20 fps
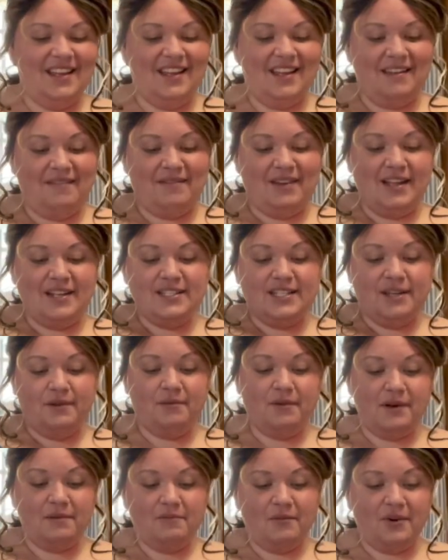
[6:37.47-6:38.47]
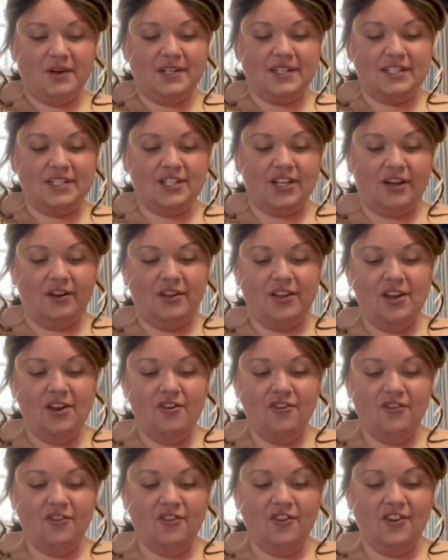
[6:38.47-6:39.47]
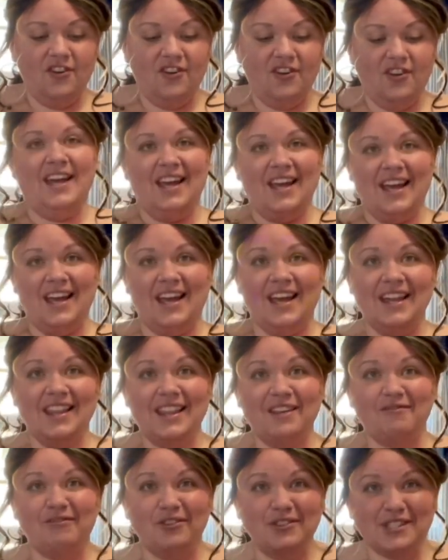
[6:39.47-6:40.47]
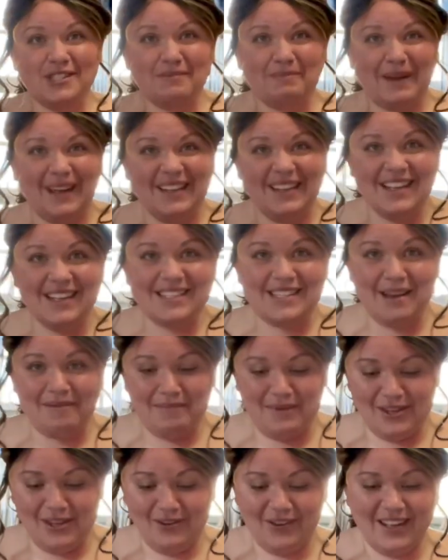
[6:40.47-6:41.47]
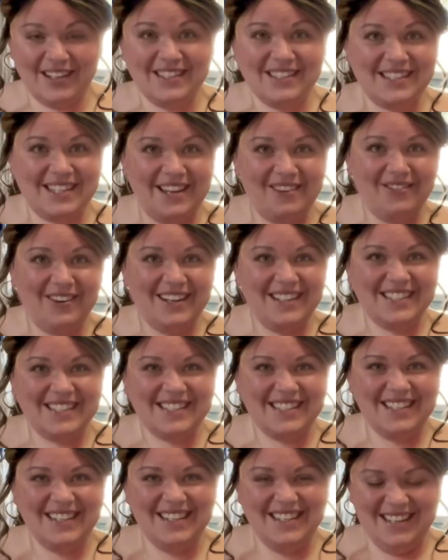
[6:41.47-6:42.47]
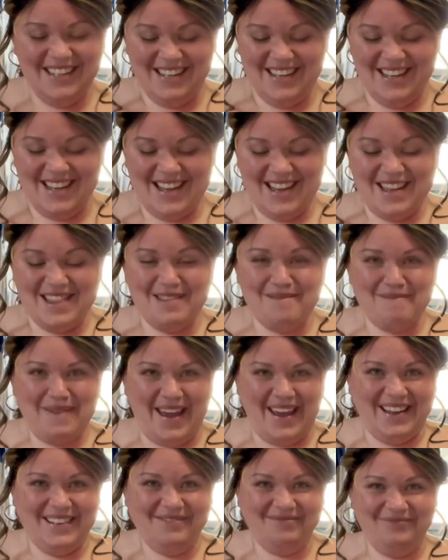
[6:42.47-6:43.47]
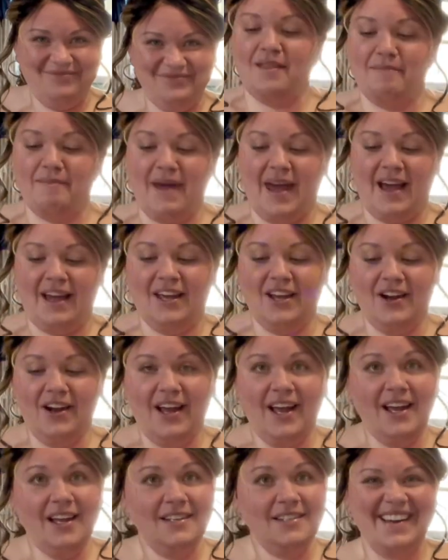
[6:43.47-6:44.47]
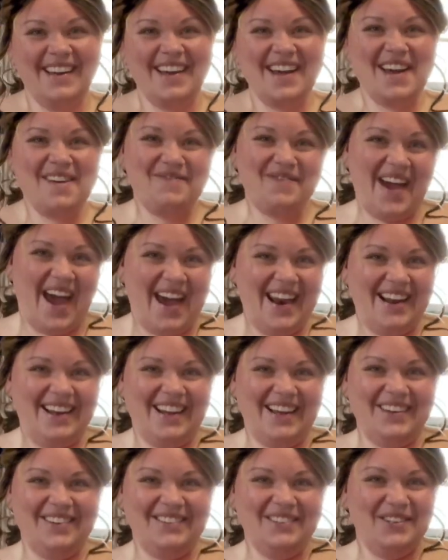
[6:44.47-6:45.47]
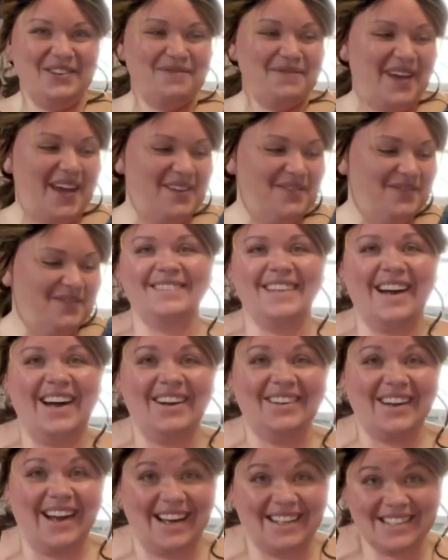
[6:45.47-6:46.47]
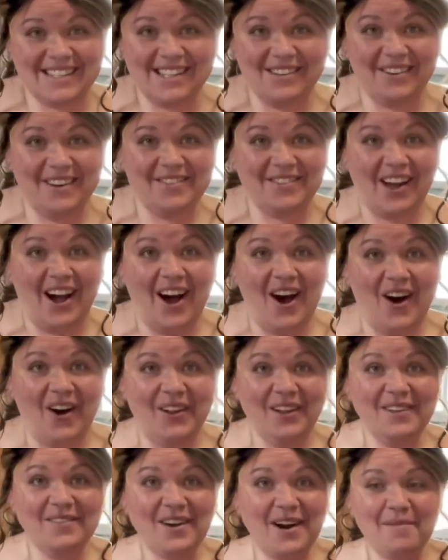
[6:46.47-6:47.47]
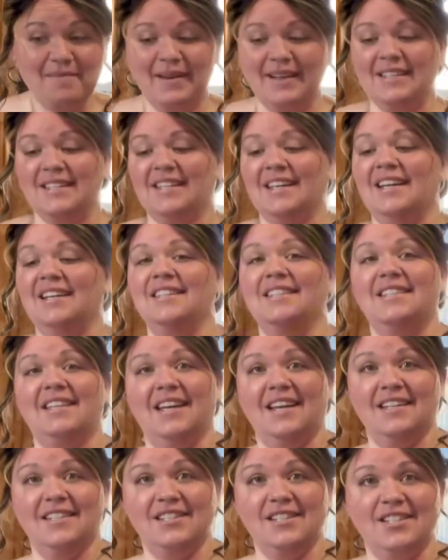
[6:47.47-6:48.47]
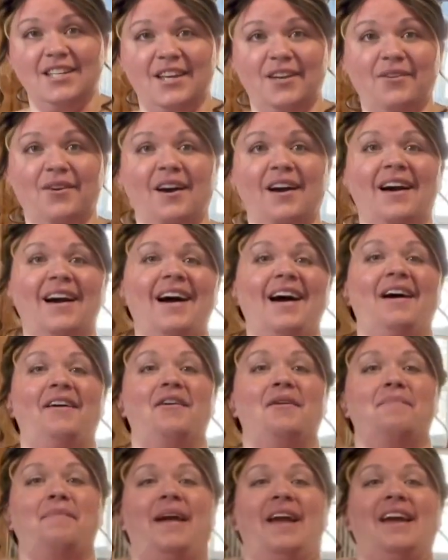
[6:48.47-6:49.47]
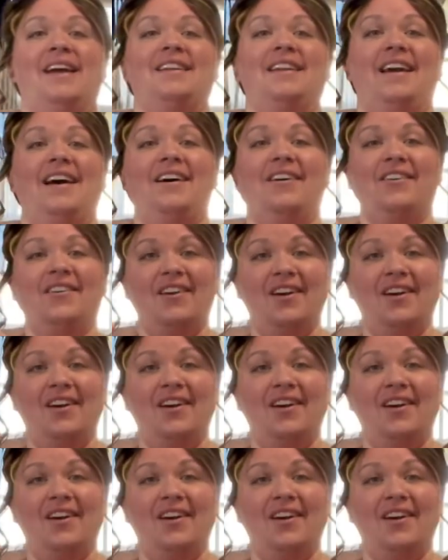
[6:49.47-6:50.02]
I'm gonna do one more to show you, and then we'll speed this up and you can see what's in the pan. Back of your hand and pat it down a little bit. All right, so we've got all of our biscuits into our pan now.